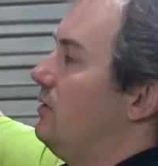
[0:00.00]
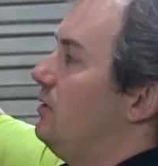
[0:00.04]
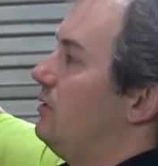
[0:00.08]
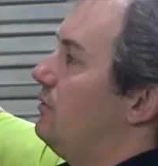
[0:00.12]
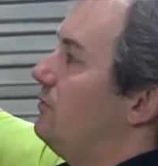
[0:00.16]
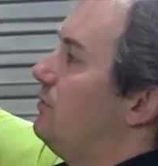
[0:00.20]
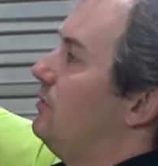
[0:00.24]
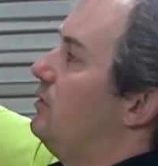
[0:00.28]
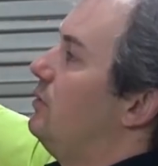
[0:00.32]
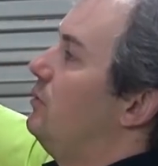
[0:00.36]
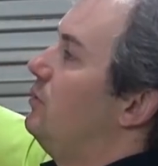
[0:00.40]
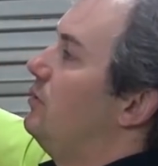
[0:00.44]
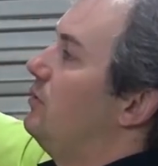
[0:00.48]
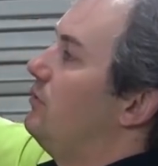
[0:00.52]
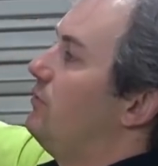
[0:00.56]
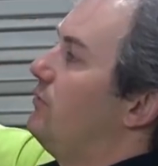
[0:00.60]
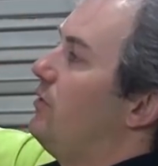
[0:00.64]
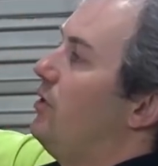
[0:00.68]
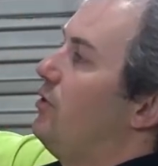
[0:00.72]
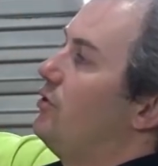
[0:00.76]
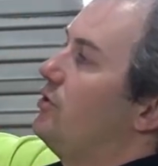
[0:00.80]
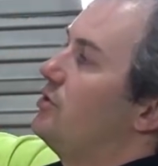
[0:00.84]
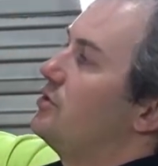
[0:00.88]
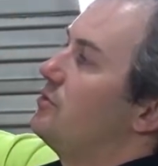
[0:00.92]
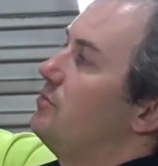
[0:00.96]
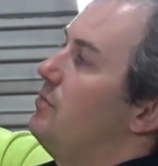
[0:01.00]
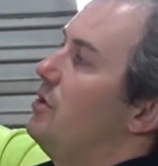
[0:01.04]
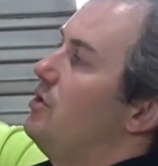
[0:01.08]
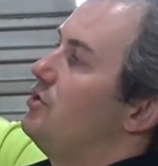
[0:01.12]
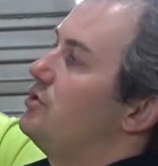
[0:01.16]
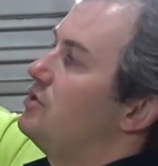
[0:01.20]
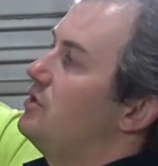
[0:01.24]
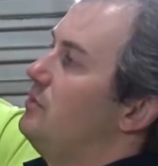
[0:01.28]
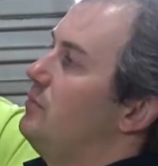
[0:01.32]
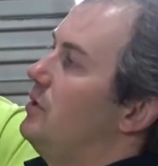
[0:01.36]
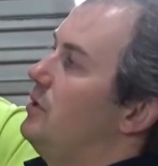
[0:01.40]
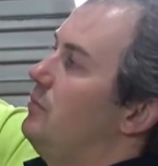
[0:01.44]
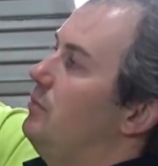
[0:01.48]
off. I want to focus
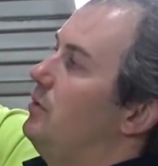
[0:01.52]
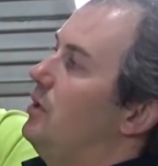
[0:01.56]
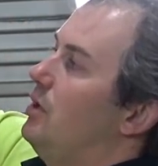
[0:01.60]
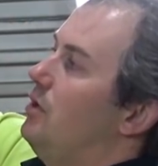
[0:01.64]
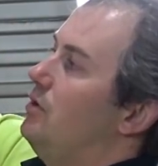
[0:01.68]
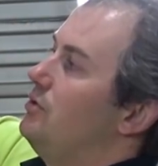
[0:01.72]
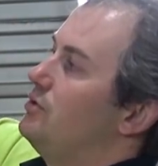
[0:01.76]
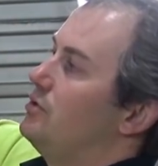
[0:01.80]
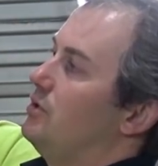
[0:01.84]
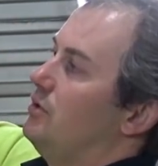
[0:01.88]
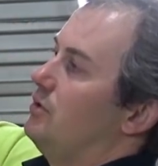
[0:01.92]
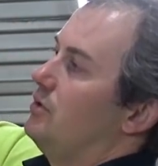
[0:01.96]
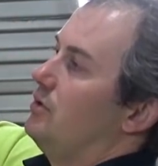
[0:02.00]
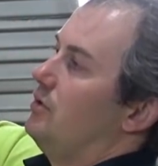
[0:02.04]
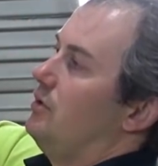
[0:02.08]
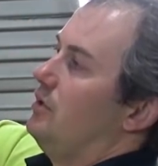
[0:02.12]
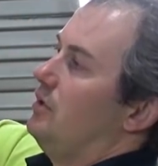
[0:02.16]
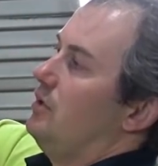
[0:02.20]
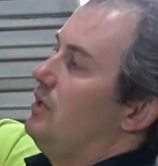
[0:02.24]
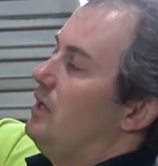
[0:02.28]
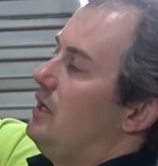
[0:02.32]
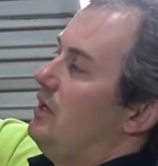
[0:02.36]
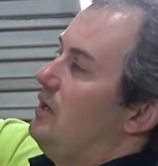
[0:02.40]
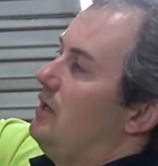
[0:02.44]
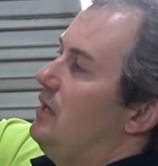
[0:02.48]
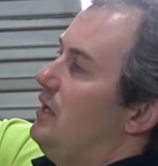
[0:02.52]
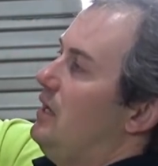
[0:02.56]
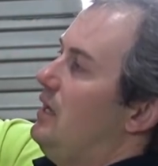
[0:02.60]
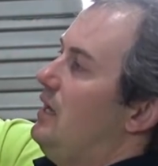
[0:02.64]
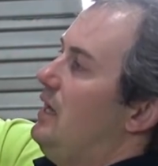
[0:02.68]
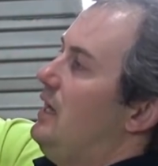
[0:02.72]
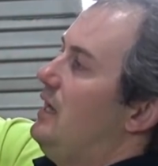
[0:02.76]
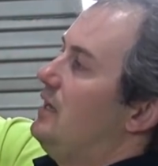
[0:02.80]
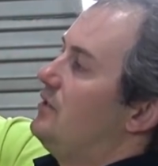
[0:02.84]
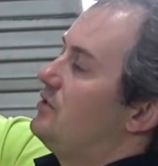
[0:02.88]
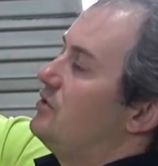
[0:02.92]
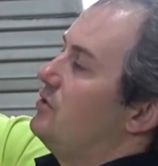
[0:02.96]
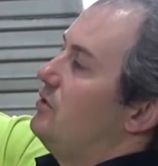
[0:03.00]
most of my blows onto the
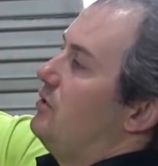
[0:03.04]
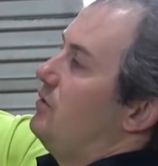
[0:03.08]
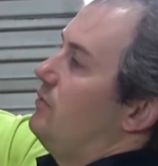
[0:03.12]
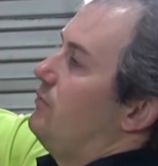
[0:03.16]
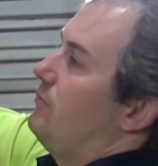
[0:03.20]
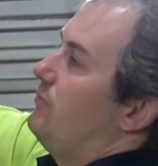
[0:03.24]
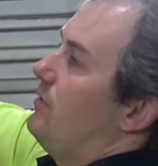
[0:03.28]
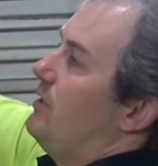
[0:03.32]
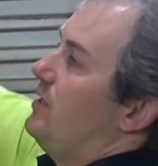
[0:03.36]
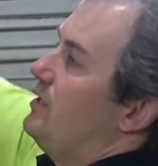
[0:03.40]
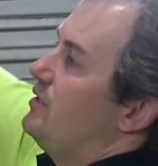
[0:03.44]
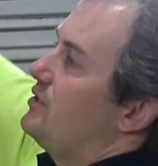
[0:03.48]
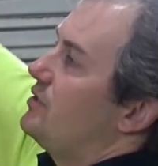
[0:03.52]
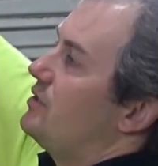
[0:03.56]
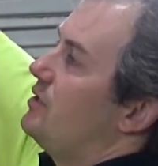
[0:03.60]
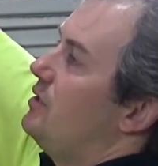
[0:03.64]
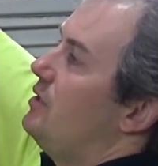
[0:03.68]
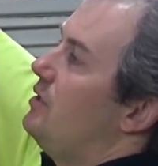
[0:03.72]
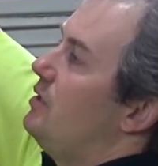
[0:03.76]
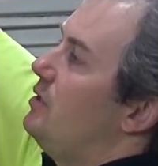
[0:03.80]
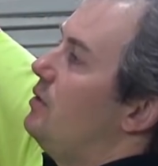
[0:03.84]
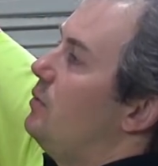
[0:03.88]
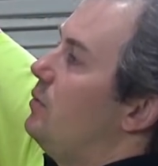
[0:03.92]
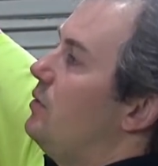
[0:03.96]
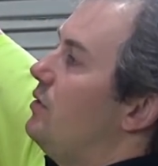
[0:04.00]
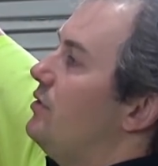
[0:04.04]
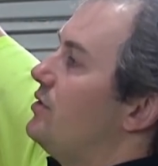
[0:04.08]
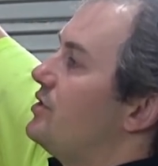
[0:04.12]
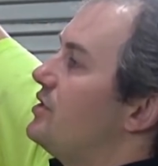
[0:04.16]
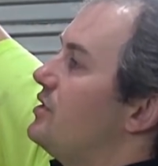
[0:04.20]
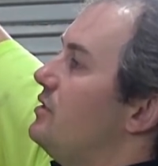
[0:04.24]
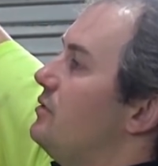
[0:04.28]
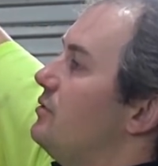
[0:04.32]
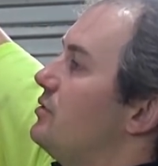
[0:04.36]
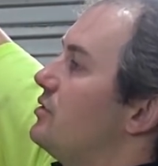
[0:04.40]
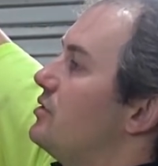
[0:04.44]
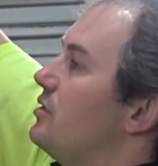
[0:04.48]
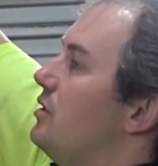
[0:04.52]
outside face where it's
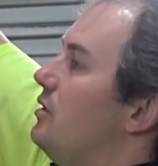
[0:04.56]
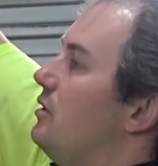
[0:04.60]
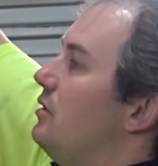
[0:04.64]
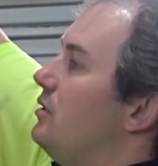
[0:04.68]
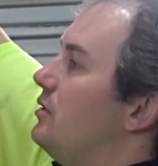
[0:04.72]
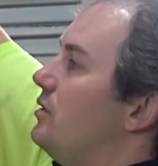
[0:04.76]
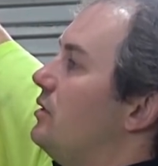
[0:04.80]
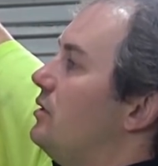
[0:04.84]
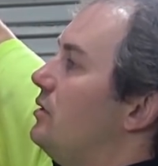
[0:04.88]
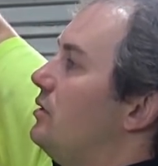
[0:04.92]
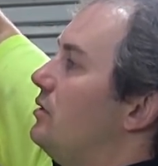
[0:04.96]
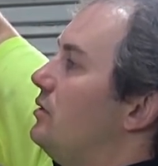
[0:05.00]
still solid.